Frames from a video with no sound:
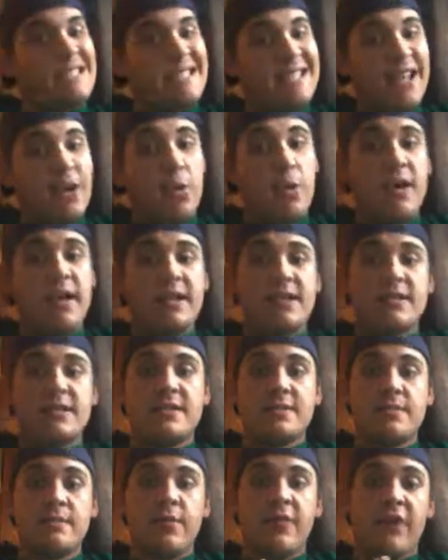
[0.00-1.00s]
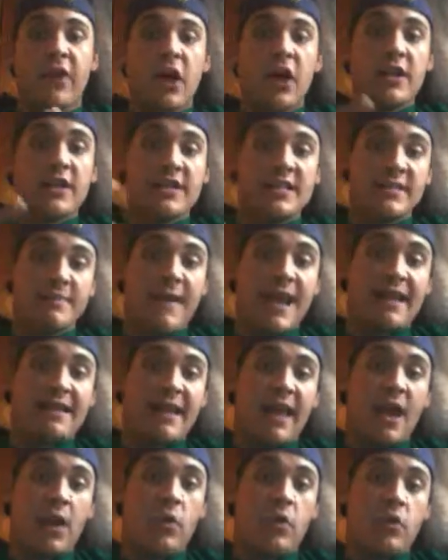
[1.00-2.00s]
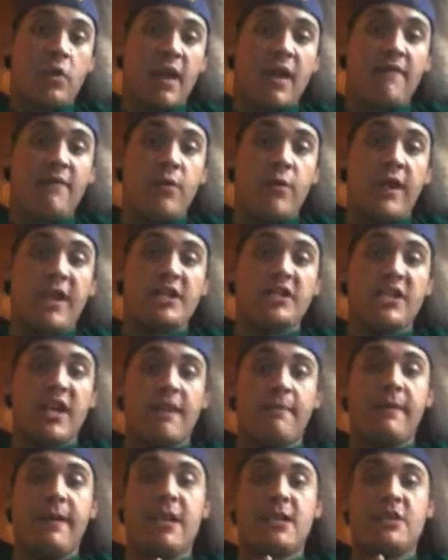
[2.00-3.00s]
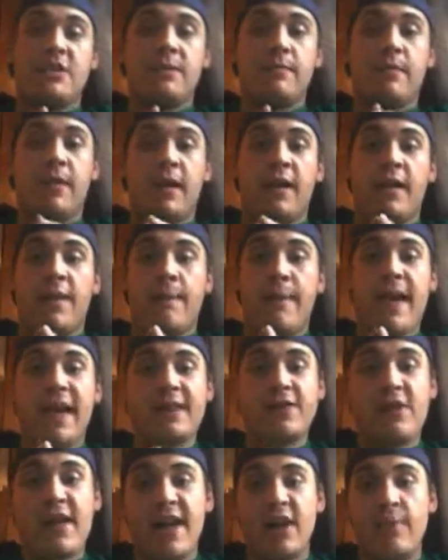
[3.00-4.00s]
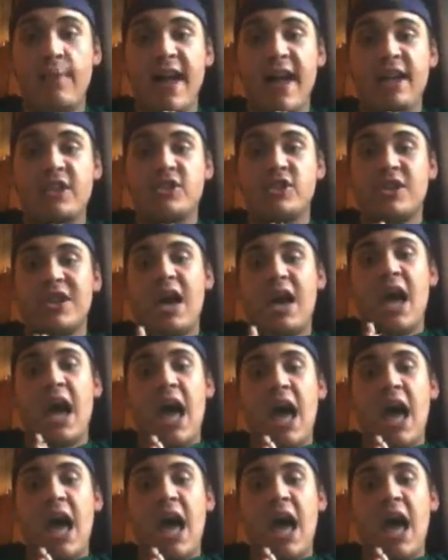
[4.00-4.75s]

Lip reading: Cena wins. Moving on to the SmackDown World Heavyweight Championship Money in the Bank ladder match.